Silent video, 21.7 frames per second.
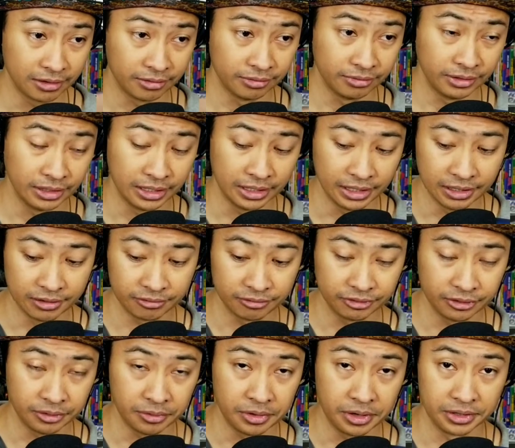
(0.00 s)
of uh,
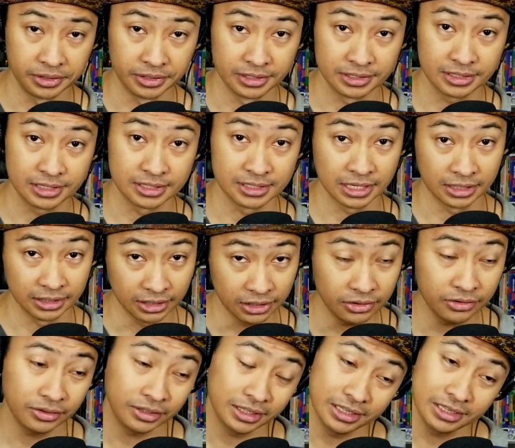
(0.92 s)
info on this because I
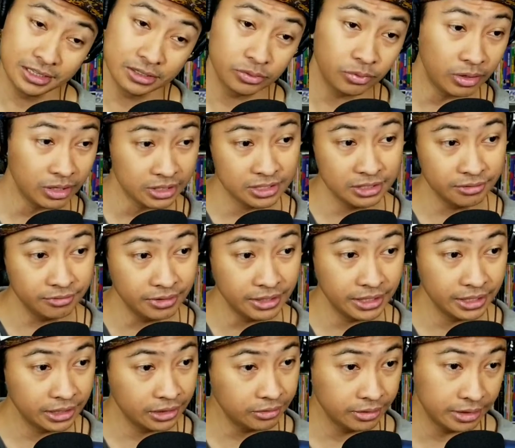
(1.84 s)
literally just watched the
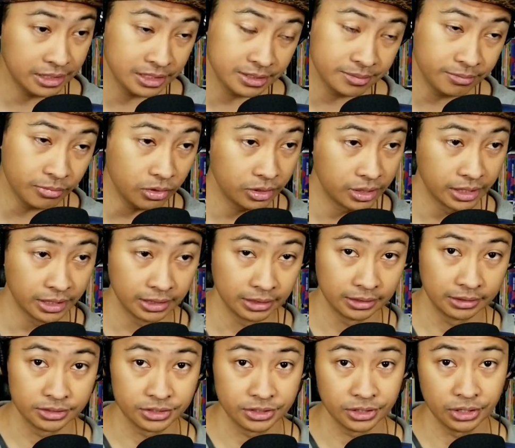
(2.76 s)
video this
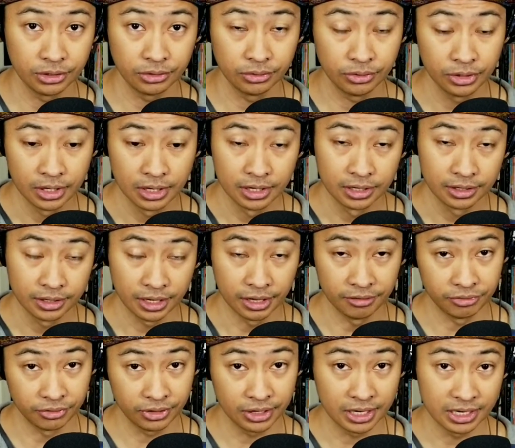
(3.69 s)
morning. So
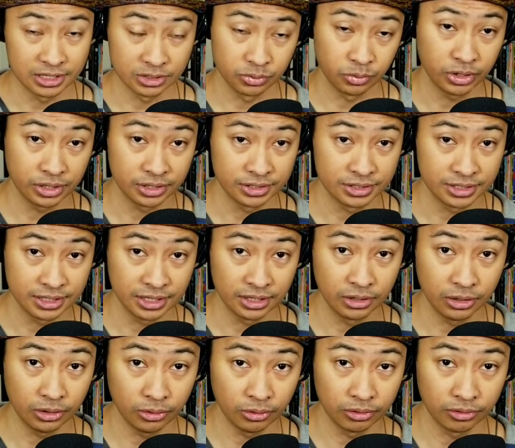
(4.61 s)
if you guys want to see
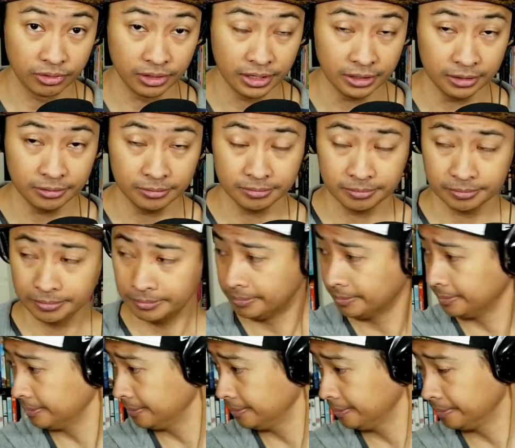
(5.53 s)
the whole thing,
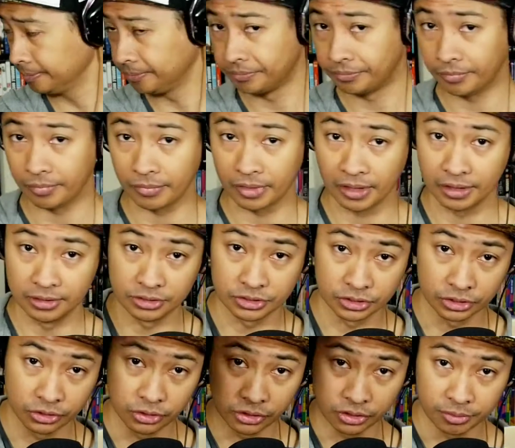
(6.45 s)
you
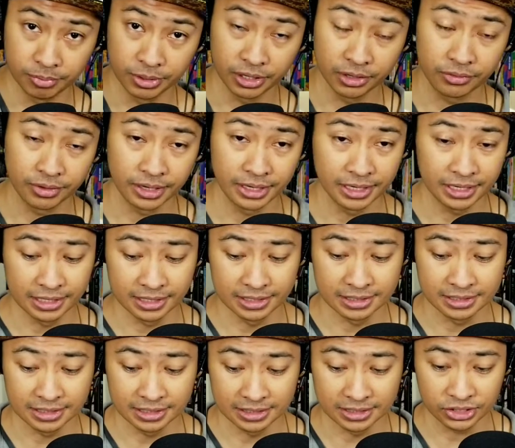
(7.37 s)
should go to Big Red E D
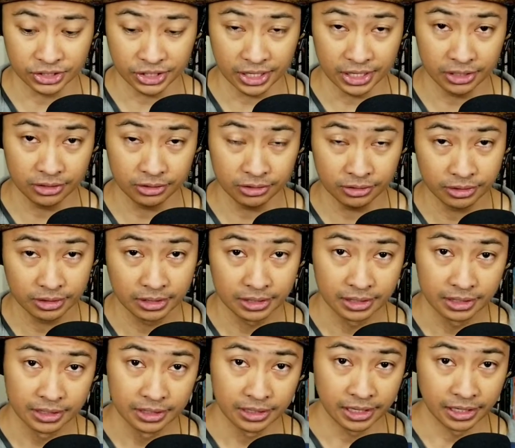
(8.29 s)
C's channel
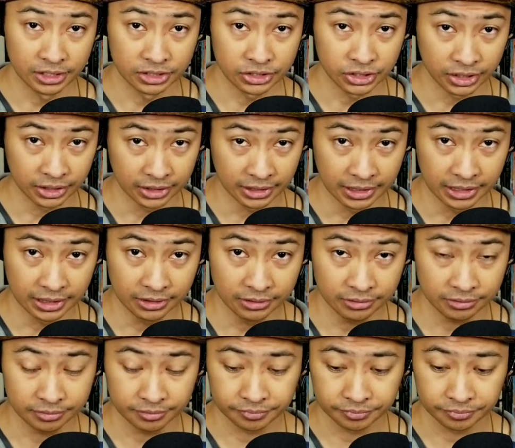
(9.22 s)
and check it
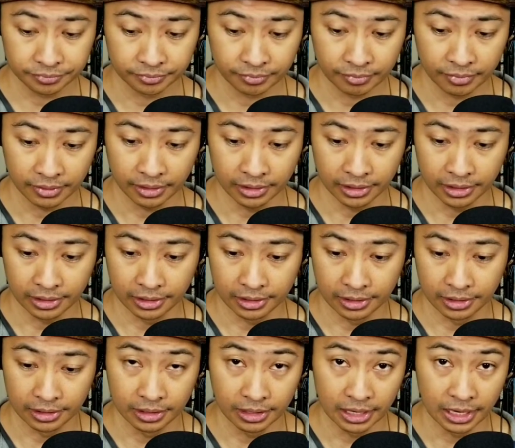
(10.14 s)
out.
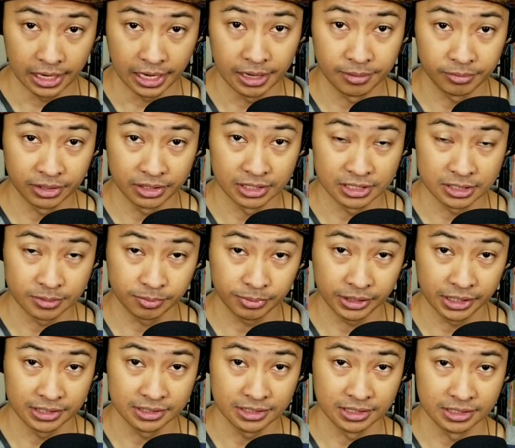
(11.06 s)
Uh, I am going to
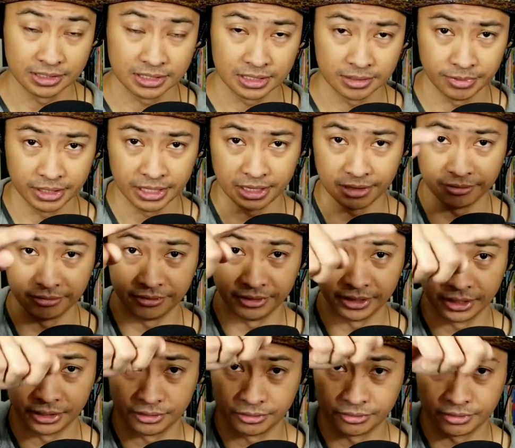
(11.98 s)
splice in some of that
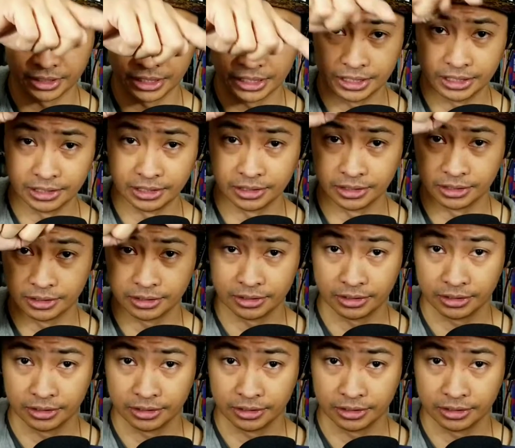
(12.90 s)
video right here